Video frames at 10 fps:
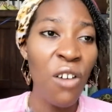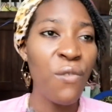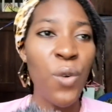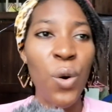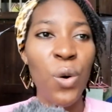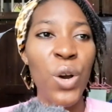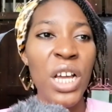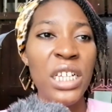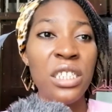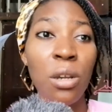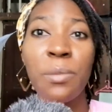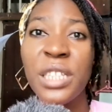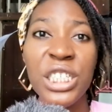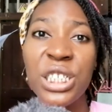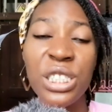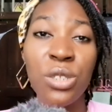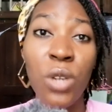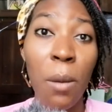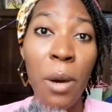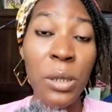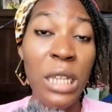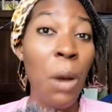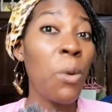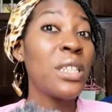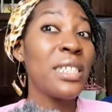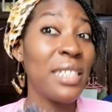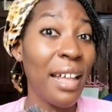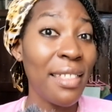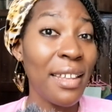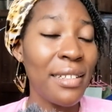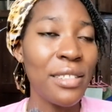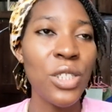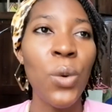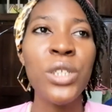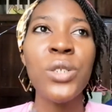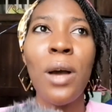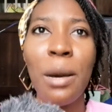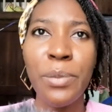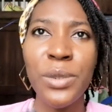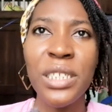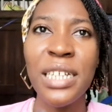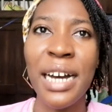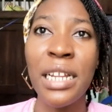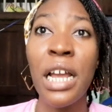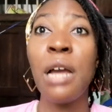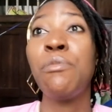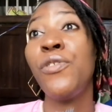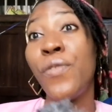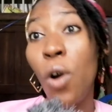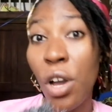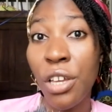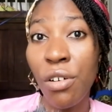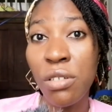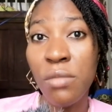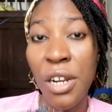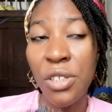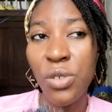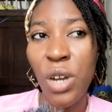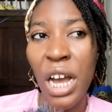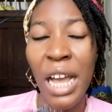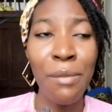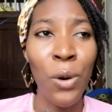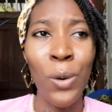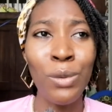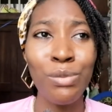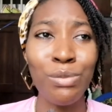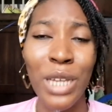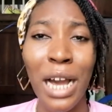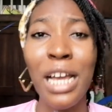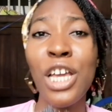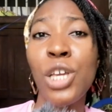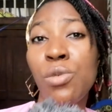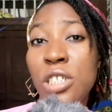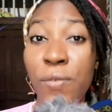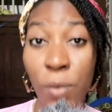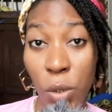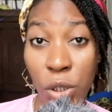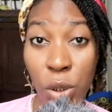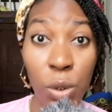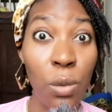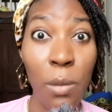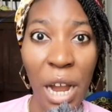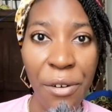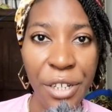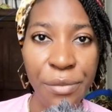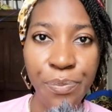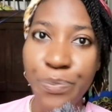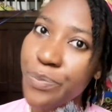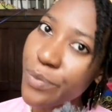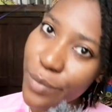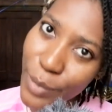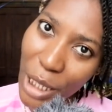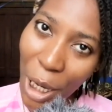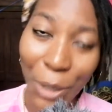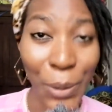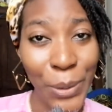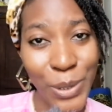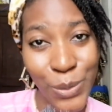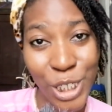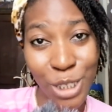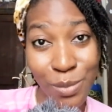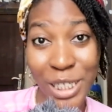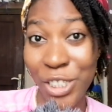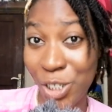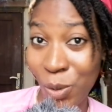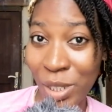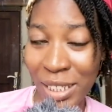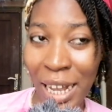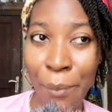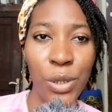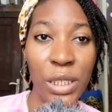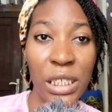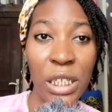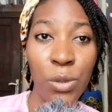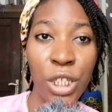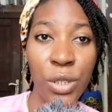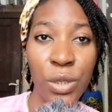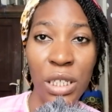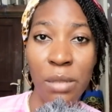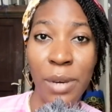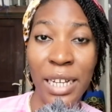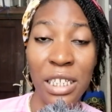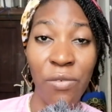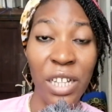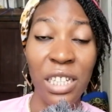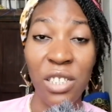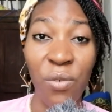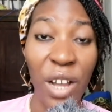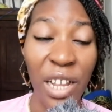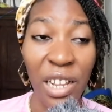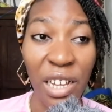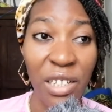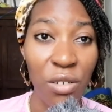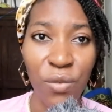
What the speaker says: for something she didn't know about. And what is that thing? So it so happens that before he got married to her, he was forced to marry the rich man's daughter, because he wanted to get back his father's vineyard,